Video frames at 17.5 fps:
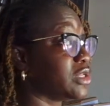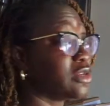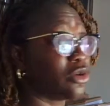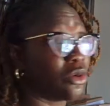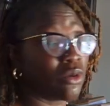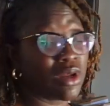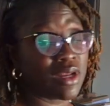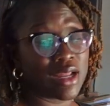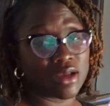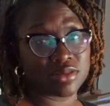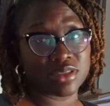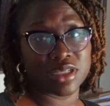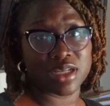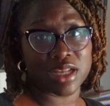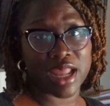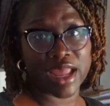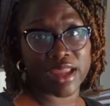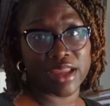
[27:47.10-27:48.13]
going out
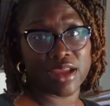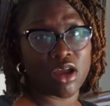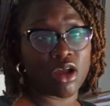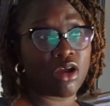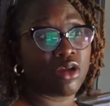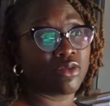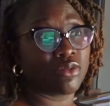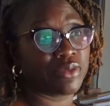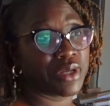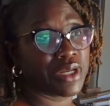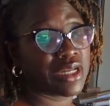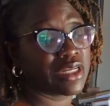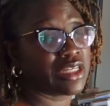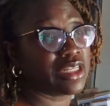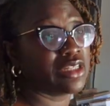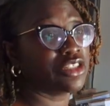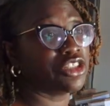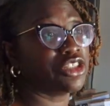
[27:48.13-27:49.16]
tonight
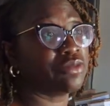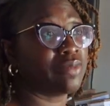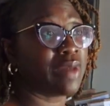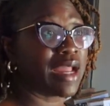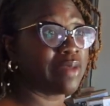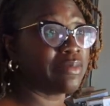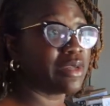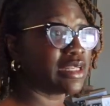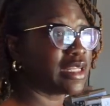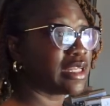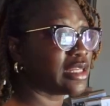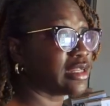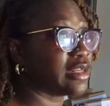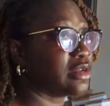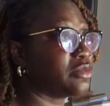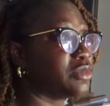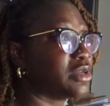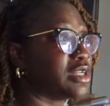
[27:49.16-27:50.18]
already. She might be linking
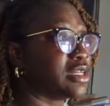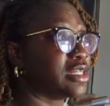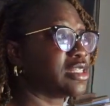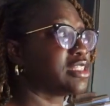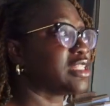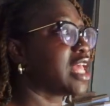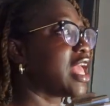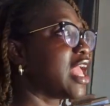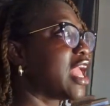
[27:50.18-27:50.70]
up with us.